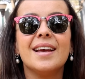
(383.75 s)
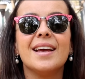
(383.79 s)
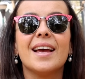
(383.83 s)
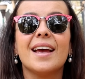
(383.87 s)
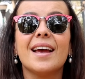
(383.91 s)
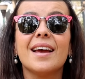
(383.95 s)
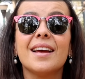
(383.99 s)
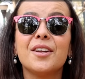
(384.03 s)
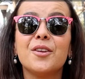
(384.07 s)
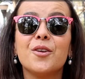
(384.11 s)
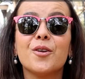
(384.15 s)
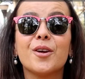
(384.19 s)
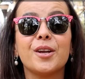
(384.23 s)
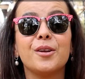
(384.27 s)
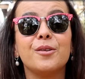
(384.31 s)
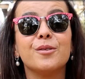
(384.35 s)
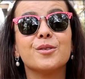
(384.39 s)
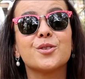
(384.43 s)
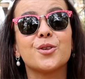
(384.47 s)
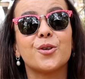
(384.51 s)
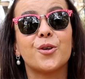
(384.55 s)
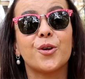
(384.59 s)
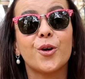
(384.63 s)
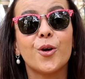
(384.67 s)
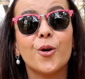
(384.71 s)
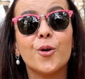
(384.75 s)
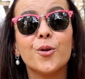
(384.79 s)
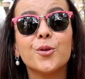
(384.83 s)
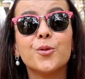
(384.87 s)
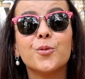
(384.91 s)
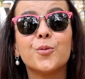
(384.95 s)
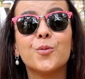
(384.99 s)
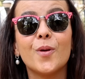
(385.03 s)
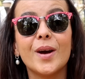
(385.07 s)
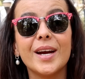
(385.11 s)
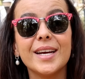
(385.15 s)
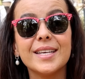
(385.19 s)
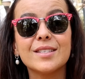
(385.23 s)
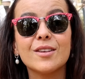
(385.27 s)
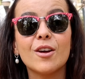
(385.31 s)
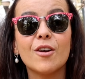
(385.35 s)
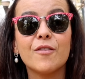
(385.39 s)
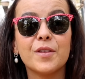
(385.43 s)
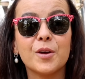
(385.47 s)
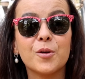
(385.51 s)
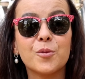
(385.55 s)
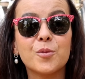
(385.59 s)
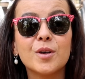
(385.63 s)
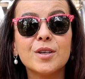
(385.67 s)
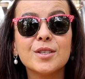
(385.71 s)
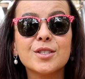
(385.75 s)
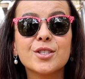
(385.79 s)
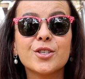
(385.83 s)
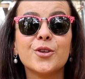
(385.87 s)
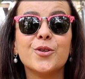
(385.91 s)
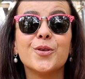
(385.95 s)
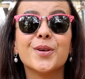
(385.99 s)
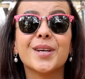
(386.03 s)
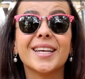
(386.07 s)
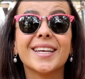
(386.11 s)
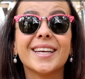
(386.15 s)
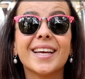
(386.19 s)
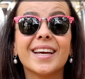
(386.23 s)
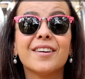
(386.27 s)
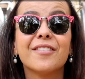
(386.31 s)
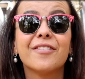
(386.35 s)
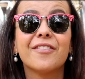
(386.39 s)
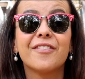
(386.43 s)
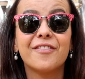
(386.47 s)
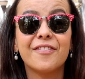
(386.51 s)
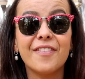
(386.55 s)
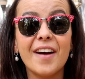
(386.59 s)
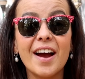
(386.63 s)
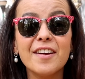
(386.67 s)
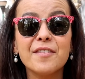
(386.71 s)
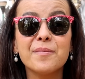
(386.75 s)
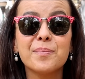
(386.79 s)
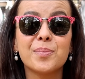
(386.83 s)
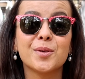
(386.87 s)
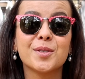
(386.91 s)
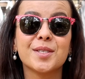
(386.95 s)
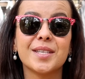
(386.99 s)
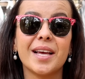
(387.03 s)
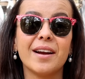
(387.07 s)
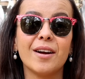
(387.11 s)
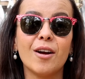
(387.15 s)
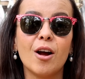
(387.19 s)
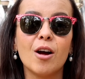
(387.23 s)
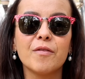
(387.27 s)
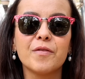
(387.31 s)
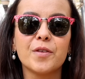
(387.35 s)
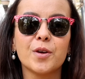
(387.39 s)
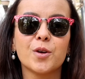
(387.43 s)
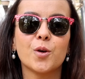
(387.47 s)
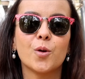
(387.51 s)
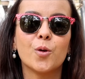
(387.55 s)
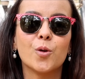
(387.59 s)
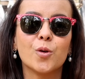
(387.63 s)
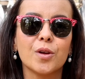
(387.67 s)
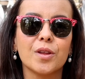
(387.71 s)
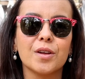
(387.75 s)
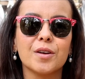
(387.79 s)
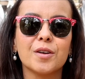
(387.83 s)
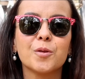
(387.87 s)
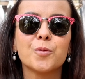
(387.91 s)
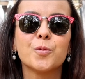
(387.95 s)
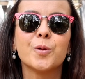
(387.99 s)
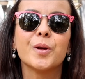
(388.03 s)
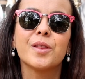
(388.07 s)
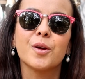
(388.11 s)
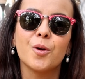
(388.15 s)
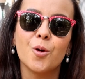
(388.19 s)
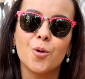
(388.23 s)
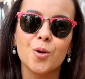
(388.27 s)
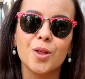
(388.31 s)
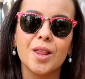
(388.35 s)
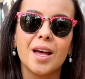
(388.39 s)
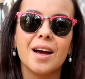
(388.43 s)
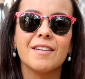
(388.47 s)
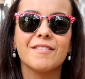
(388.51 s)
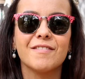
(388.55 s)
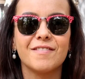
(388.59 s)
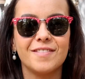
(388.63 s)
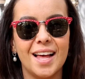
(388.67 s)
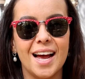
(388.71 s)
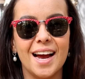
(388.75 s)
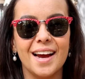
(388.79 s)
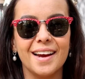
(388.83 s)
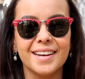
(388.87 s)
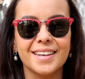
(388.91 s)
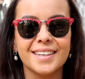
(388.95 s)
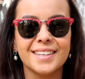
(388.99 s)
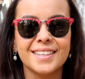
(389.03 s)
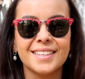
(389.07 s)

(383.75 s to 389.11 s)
And you can use our code Ways of the World so you can get 5% off your order with Olafly.